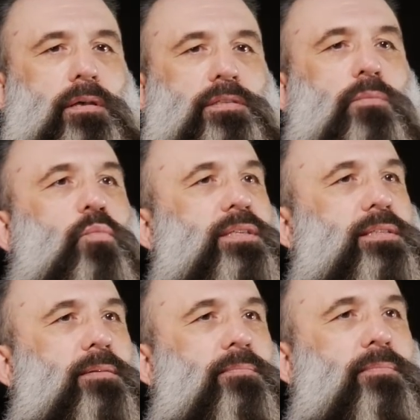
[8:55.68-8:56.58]
some
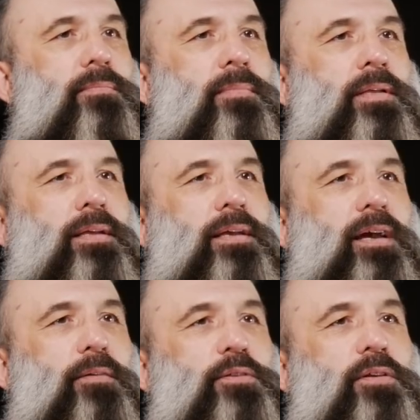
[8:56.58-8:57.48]
wisdom.
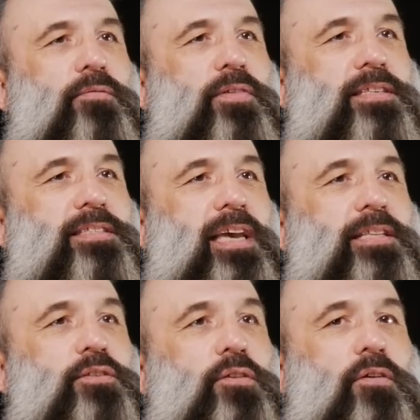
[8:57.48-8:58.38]
I was looking for a
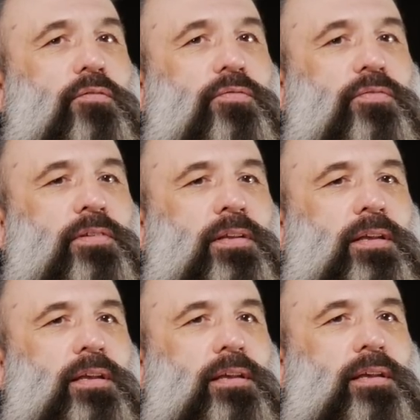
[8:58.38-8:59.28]
sense of,
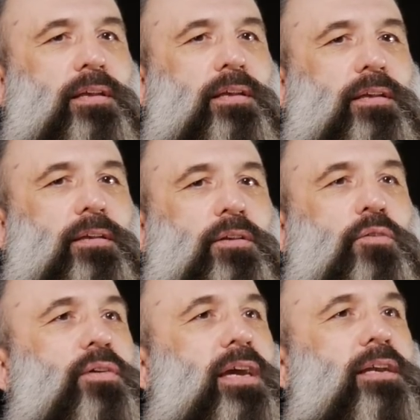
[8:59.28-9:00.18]

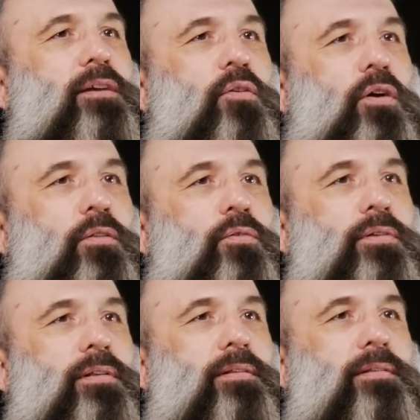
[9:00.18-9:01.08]
you're okay, you're not
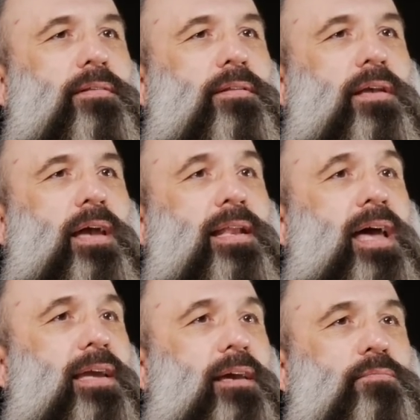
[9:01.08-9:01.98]
alone. And
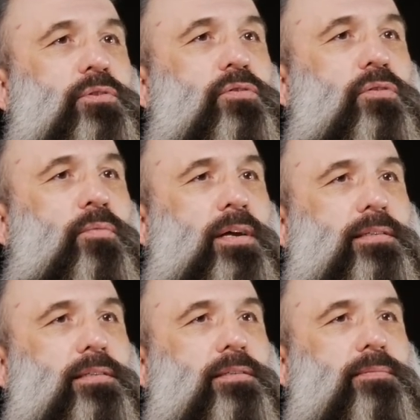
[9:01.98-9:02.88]
that comes through
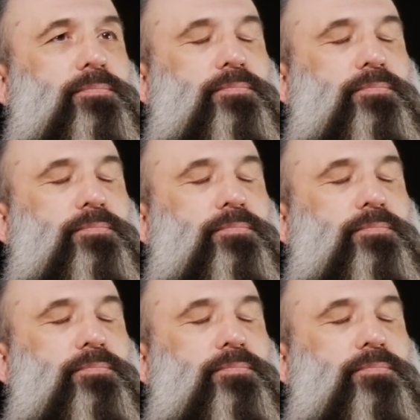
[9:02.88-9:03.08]
words.